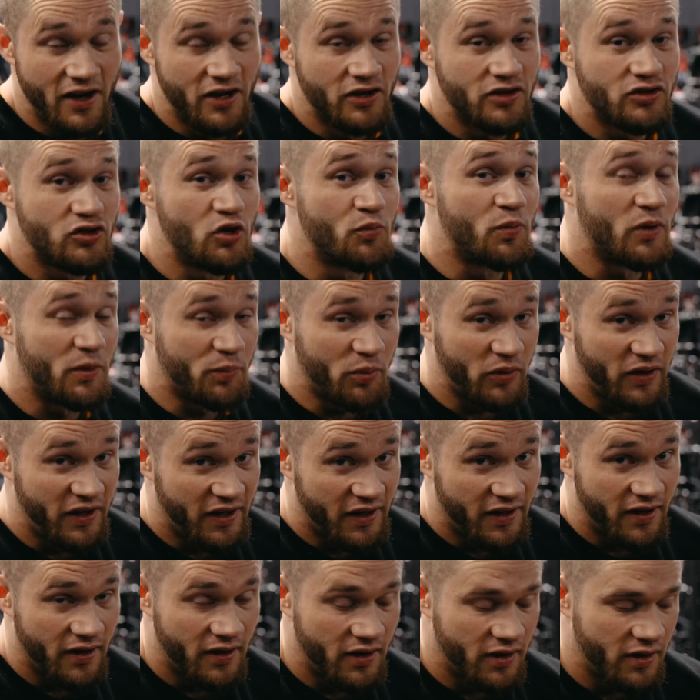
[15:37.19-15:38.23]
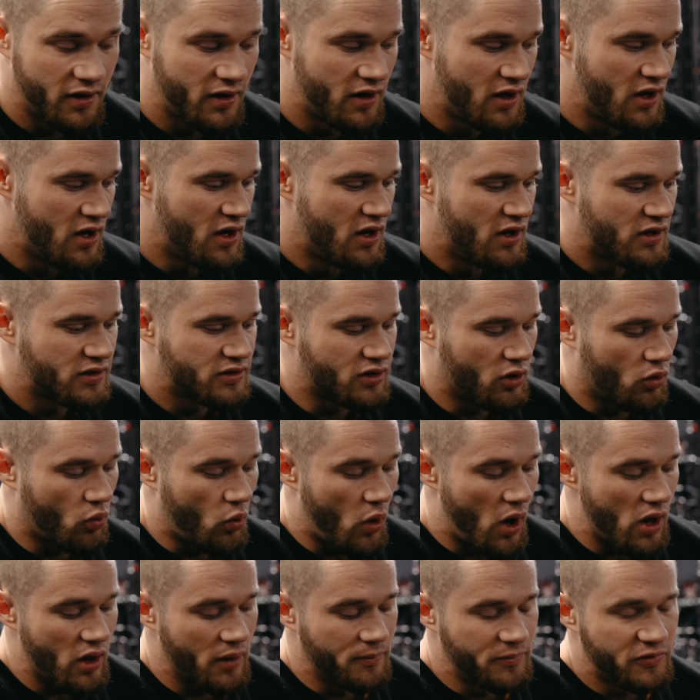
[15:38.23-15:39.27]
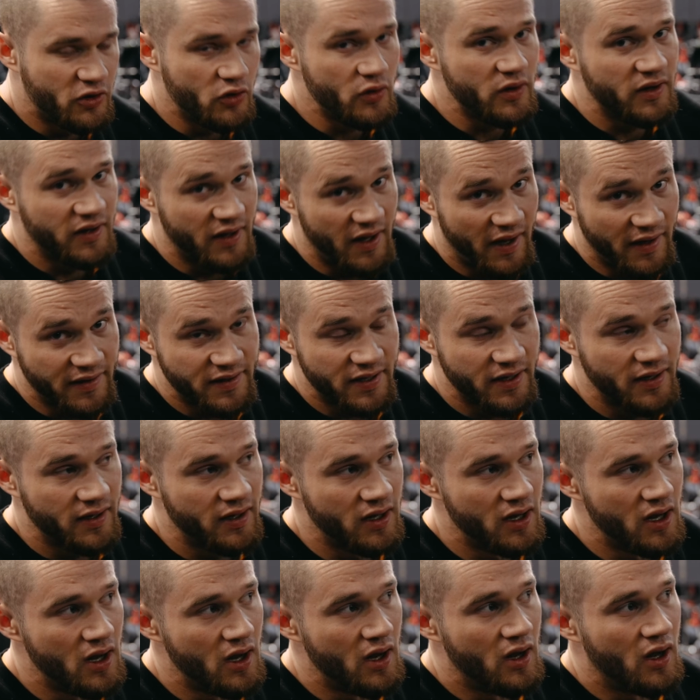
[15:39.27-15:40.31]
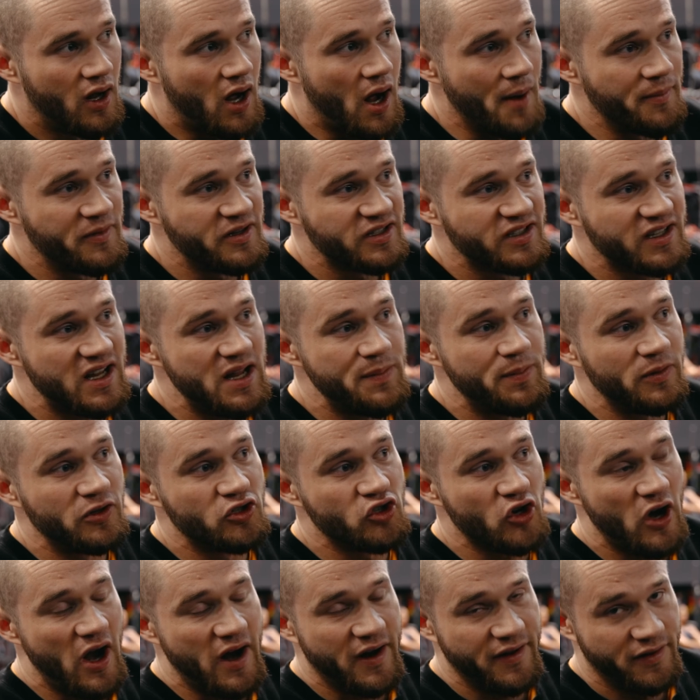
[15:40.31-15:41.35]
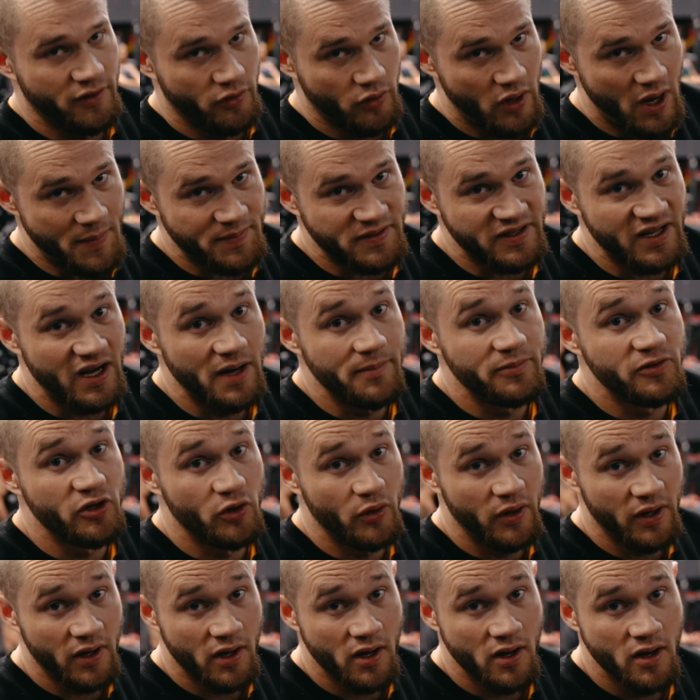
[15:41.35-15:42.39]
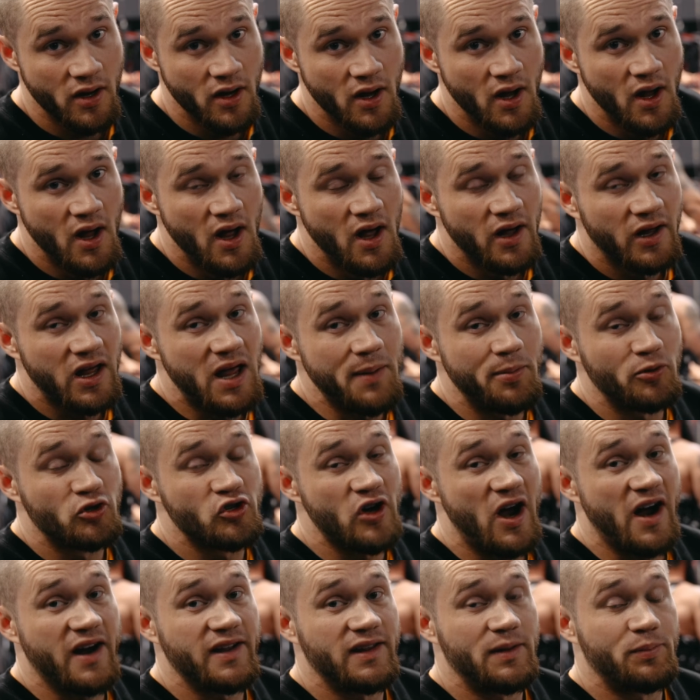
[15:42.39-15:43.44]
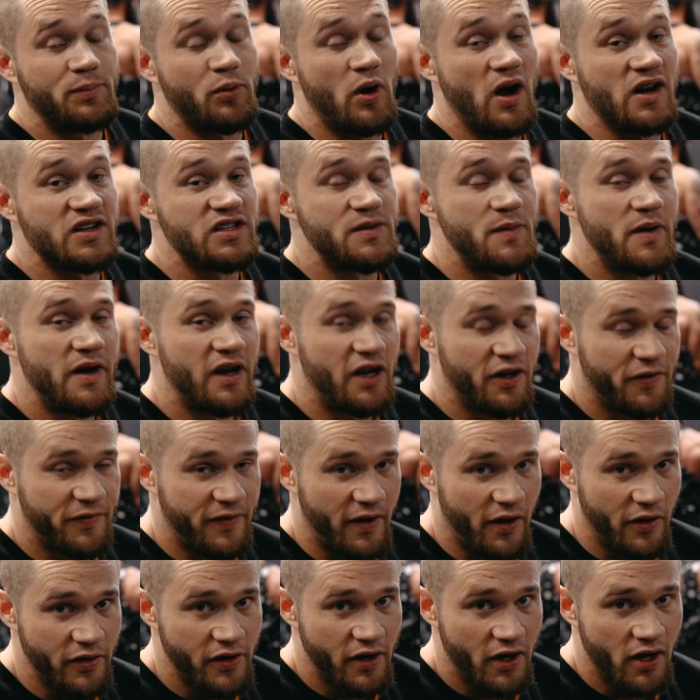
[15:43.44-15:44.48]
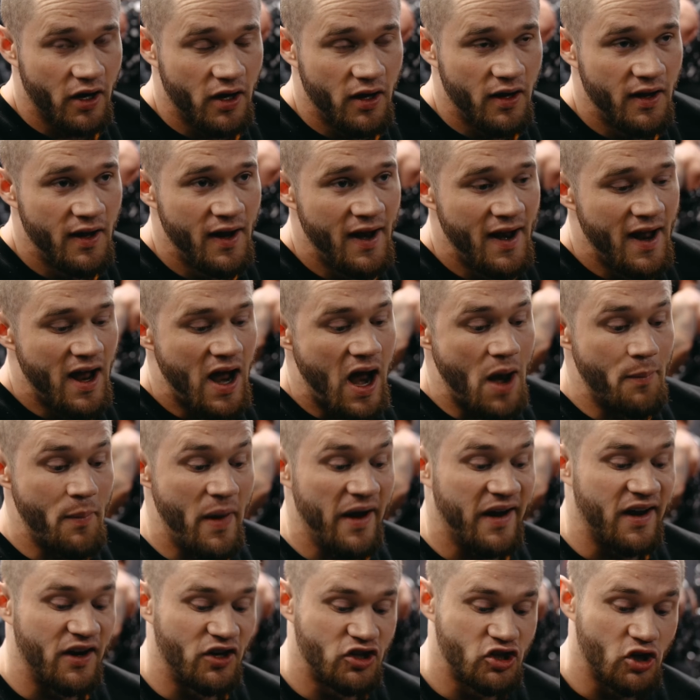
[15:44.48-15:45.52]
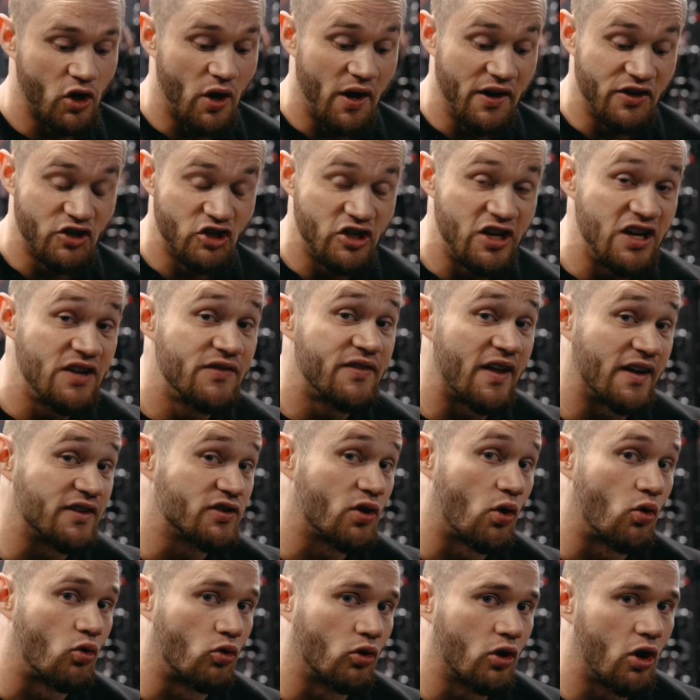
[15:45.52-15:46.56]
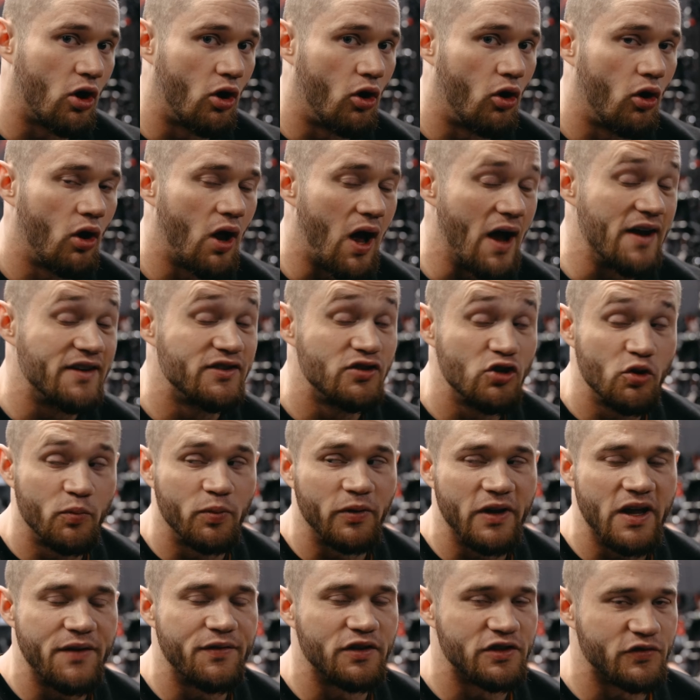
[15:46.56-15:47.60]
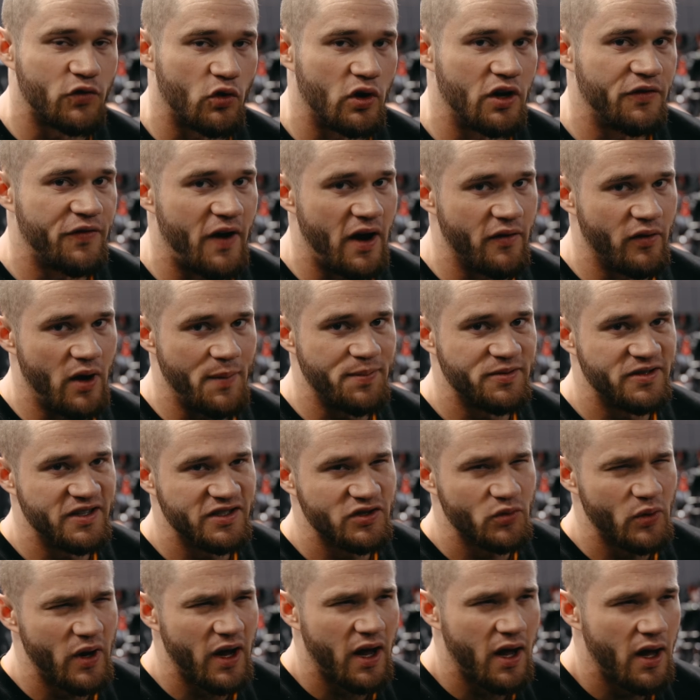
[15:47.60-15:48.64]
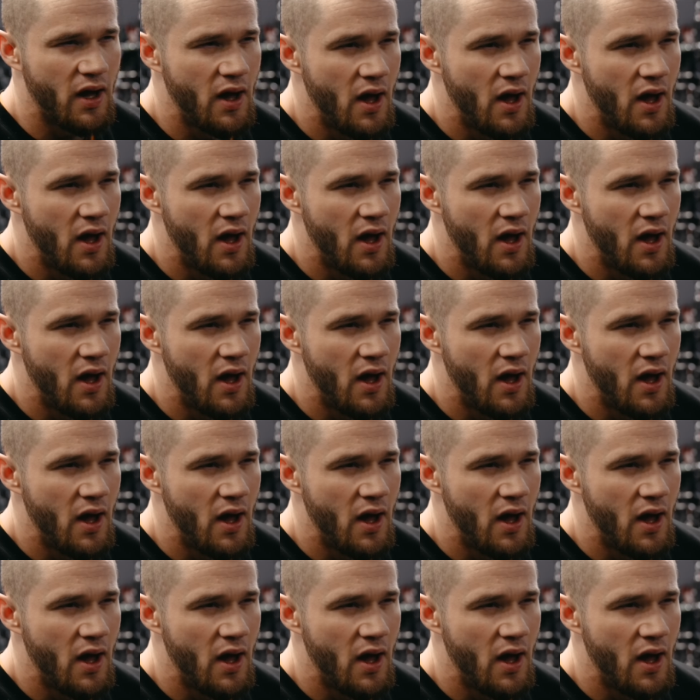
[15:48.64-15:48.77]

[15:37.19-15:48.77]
super depleted. So while I'm doing that, I'm just keeping track of the reps that I'm doing, keeping track of the proximity to failure, and making sure I achieve that total goal. I do believe it's 45 reps this week,